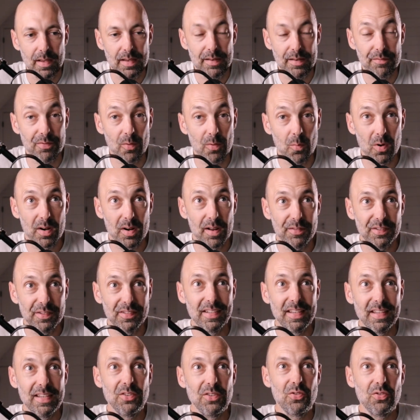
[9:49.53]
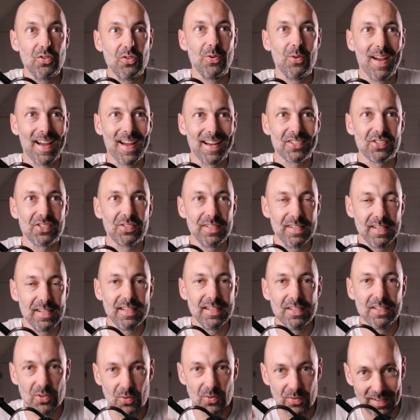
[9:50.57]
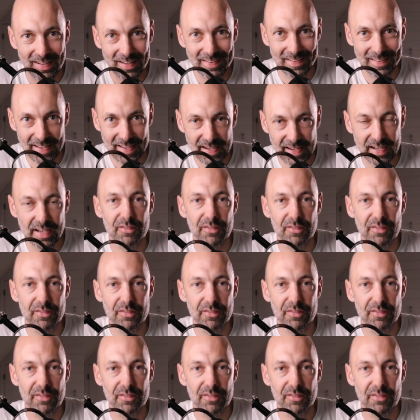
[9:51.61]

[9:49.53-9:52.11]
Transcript: And from what I've seen, you do actually need to use the link